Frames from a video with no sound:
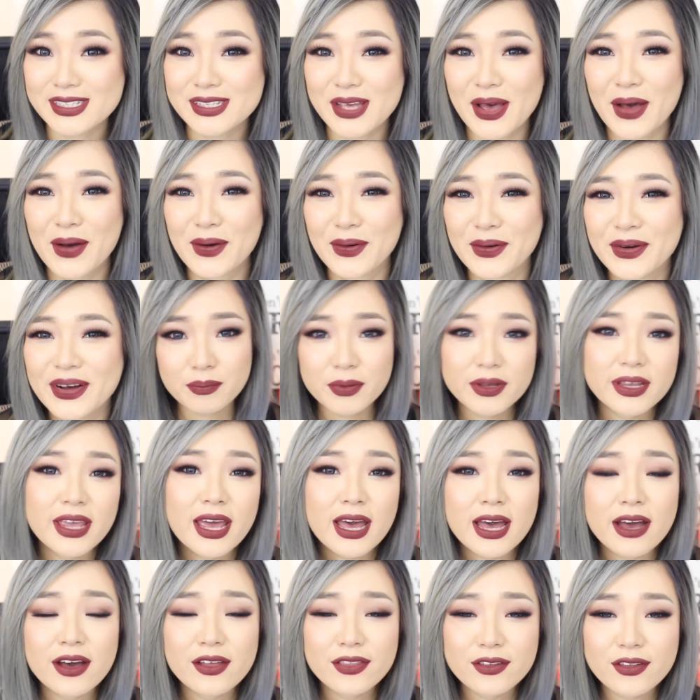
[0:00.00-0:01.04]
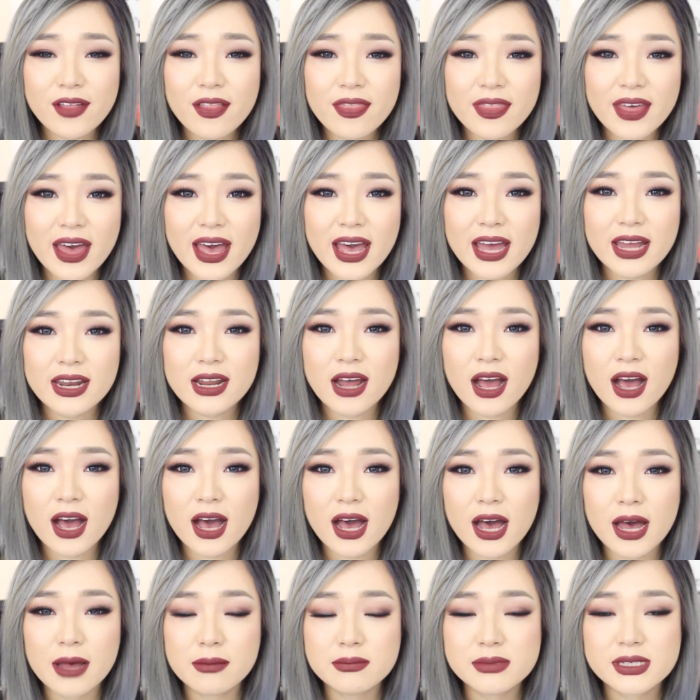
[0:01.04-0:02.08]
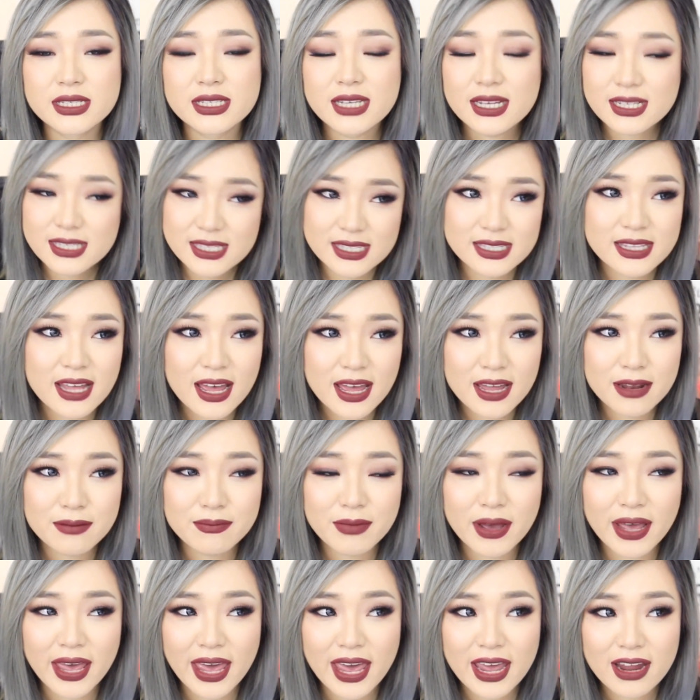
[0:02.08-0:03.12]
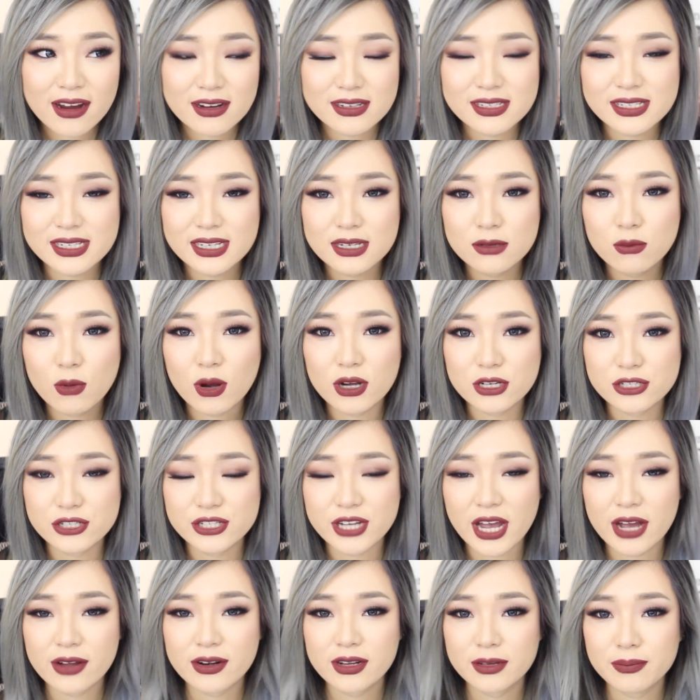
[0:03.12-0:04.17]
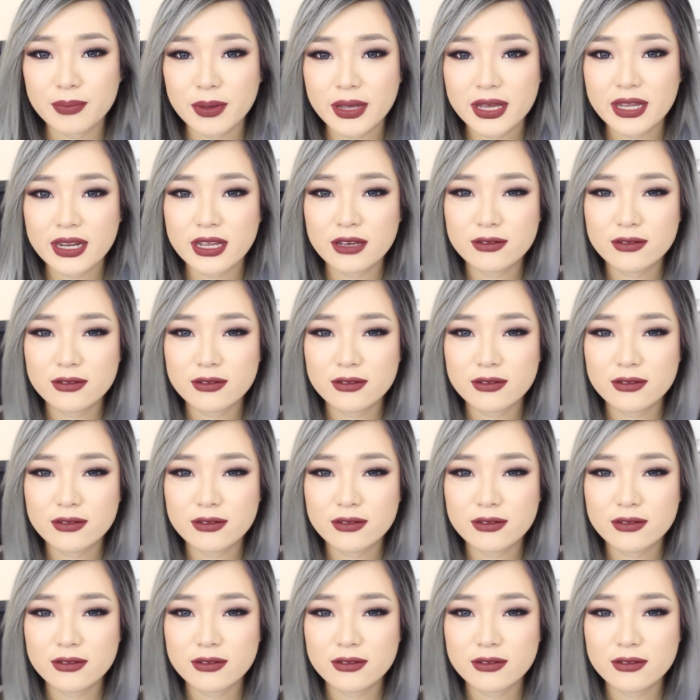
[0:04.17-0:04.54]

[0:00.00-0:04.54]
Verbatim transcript: So, but yeah, other than that, um, since then my hair did wash out a bit.